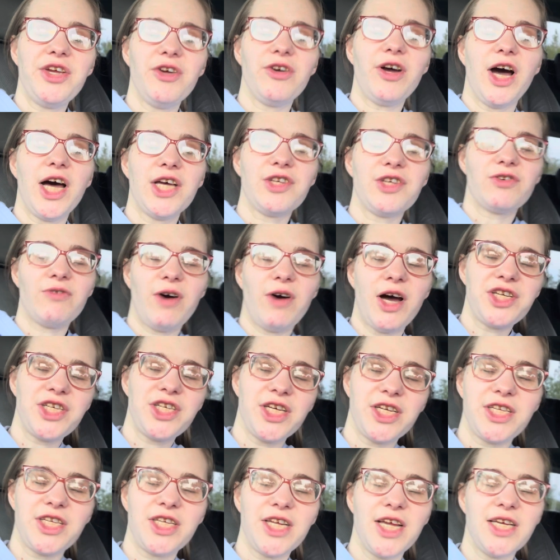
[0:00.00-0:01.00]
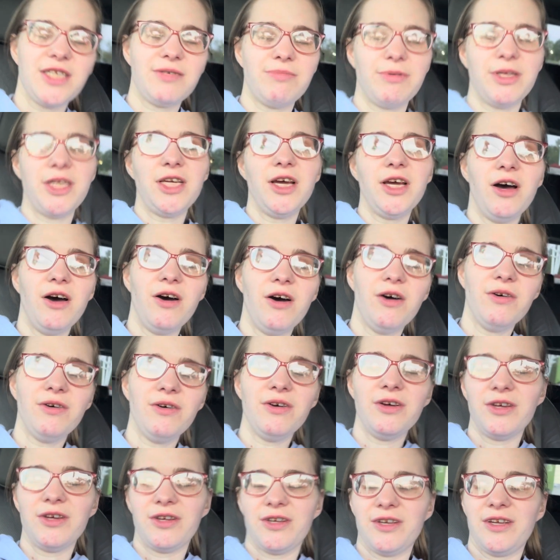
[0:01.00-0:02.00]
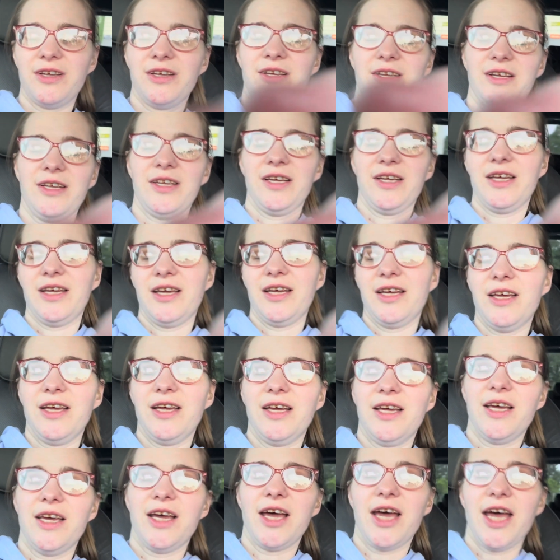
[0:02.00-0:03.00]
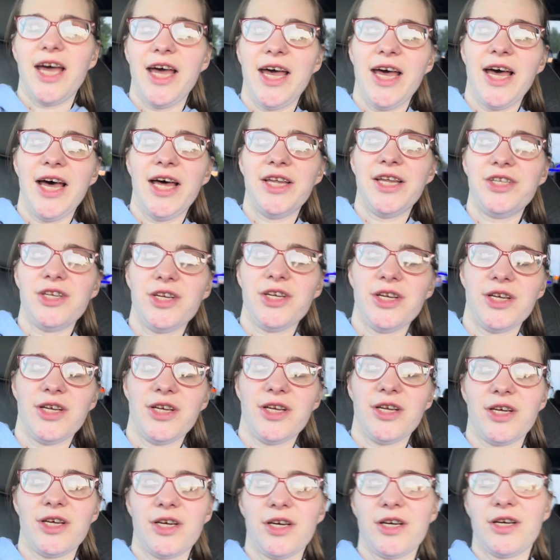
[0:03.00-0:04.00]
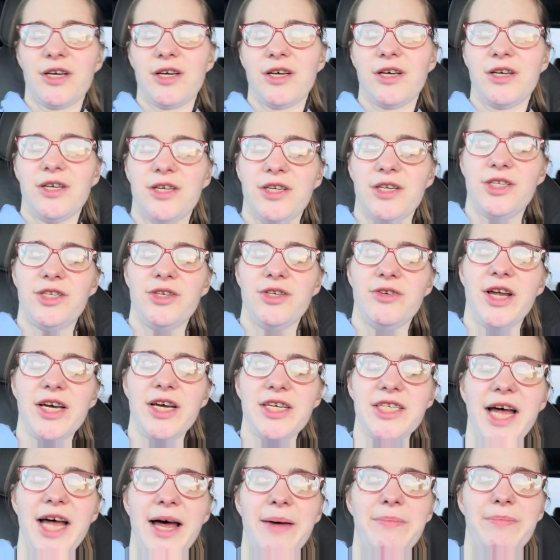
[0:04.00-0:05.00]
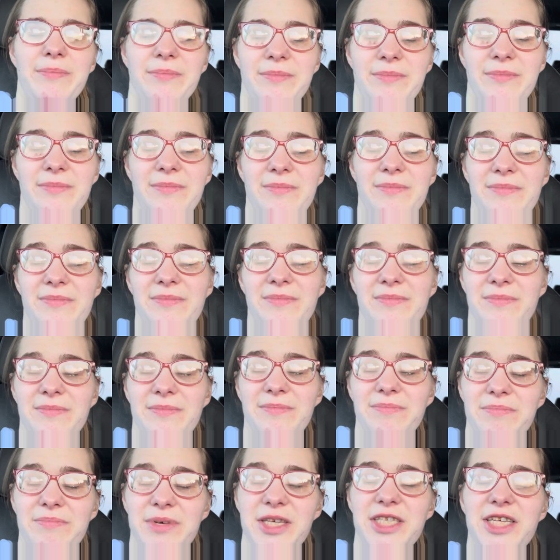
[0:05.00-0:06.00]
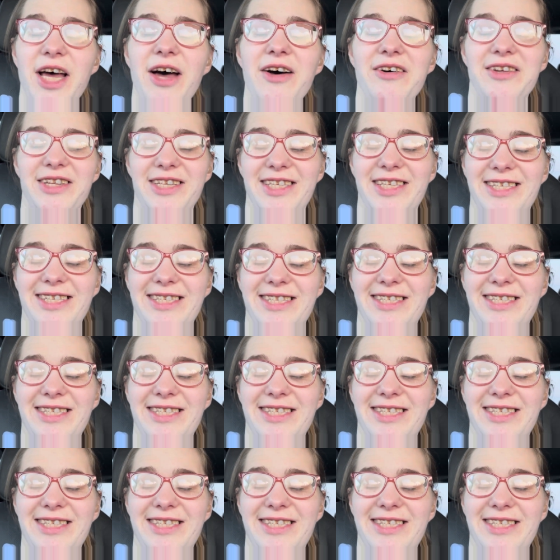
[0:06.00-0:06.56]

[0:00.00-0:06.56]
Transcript: you guys for watching today's video. And see you next time. Peace out.